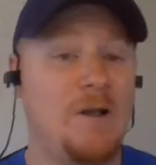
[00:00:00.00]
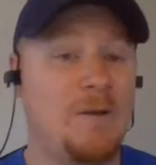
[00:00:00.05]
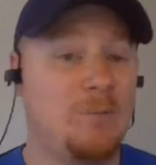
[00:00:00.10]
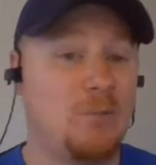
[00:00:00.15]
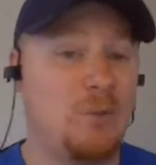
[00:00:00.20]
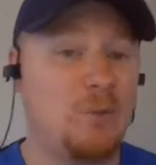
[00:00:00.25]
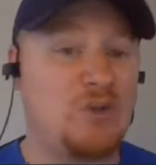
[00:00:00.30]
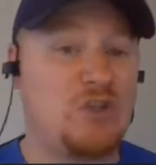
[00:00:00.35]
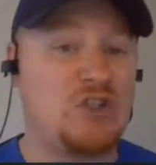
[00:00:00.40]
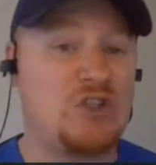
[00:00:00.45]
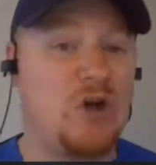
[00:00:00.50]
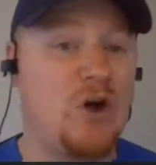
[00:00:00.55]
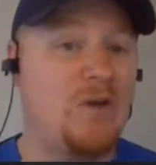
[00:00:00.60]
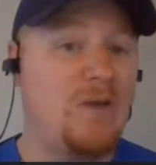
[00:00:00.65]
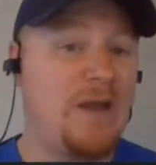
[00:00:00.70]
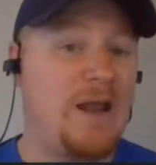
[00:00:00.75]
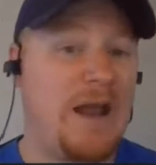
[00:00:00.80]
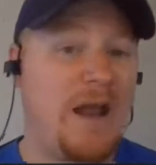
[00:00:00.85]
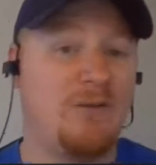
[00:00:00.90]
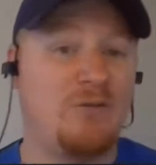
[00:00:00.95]
When we saw
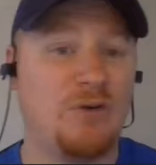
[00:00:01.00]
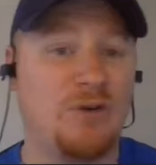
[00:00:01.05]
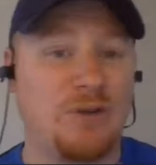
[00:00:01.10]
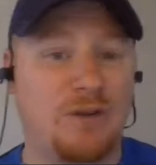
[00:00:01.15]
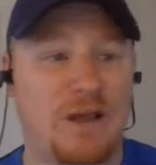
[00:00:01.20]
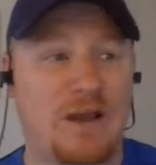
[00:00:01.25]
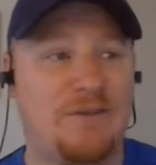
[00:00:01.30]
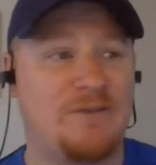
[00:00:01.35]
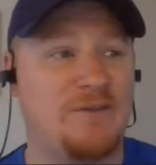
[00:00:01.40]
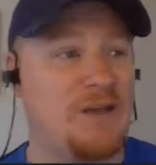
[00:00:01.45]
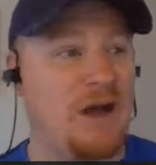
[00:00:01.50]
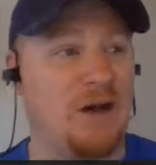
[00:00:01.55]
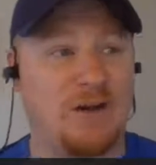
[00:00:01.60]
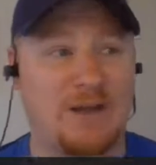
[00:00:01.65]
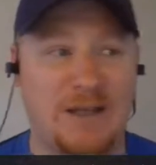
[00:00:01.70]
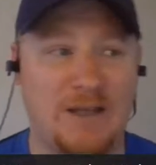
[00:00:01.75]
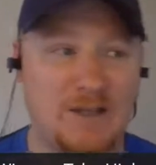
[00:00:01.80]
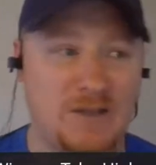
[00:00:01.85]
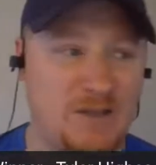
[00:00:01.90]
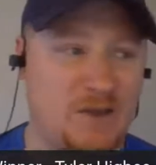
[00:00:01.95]
that Everett left, I'll
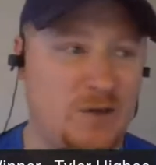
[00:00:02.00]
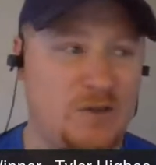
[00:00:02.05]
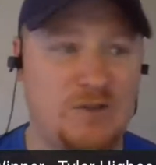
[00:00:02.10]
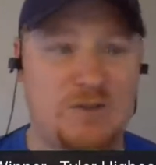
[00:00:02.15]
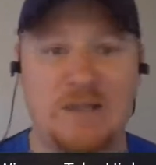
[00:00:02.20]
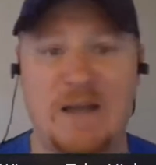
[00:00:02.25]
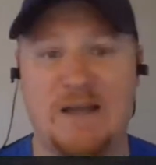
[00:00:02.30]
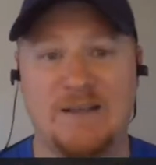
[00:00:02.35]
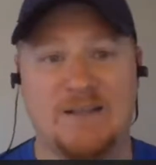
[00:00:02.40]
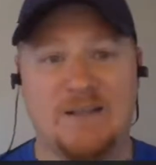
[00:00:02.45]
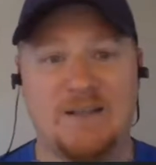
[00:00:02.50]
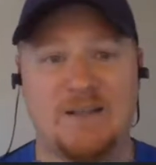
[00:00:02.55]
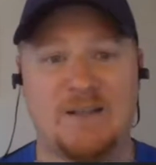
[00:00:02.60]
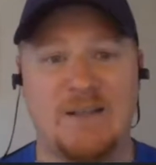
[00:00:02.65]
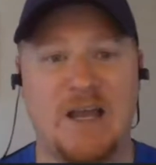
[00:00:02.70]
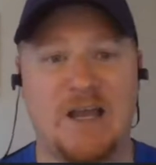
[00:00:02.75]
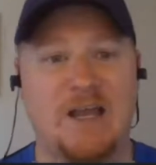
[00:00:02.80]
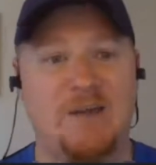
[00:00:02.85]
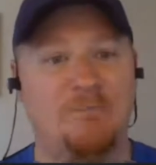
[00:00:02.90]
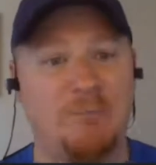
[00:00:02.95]
get into those stats in a
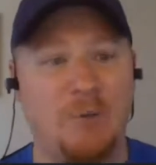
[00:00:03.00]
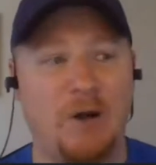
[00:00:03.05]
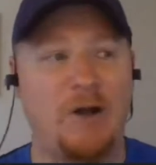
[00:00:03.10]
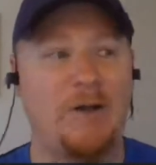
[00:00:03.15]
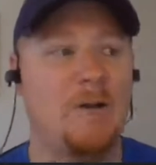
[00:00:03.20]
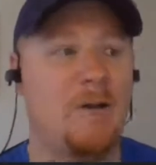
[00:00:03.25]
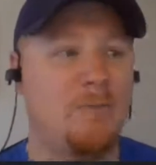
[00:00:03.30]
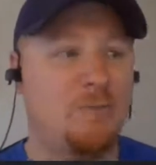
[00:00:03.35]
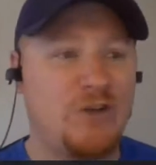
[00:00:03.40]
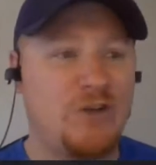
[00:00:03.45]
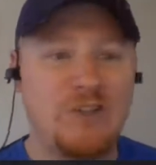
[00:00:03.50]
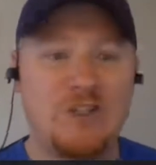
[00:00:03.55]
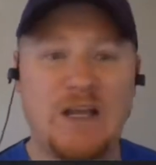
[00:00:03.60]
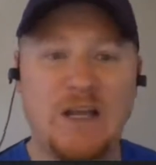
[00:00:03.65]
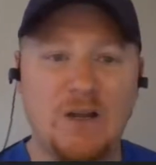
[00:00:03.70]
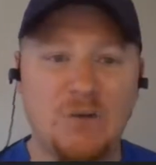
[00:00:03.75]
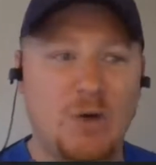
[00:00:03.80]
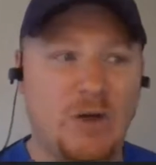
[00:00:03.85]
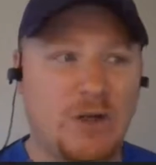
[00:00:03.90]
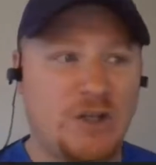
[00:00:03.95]
second, but let's take
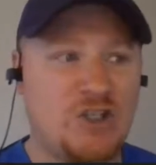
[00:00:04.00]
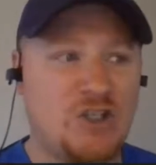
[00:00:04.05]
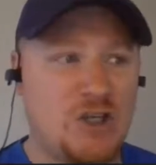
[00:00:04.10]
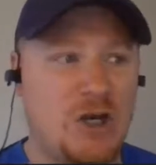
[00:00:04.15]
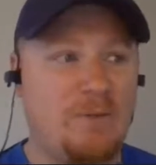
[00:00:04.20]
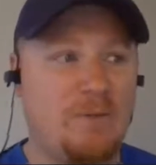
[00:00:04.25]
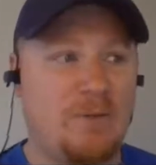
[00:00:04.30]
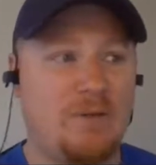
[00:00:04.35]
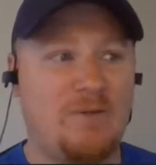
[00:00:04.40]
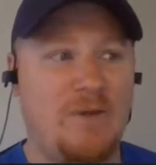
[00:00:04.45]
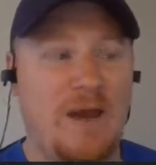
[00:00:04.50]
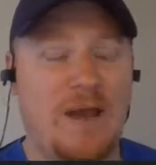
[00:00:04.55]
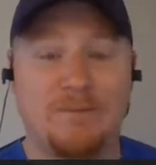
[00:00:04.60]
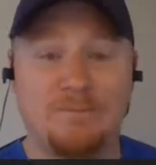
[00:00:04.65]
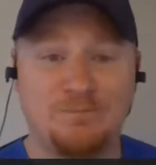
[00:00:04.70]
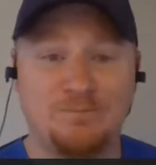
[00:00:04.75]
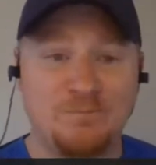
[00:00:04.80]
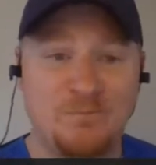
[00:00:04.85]
a look at Sean McVay.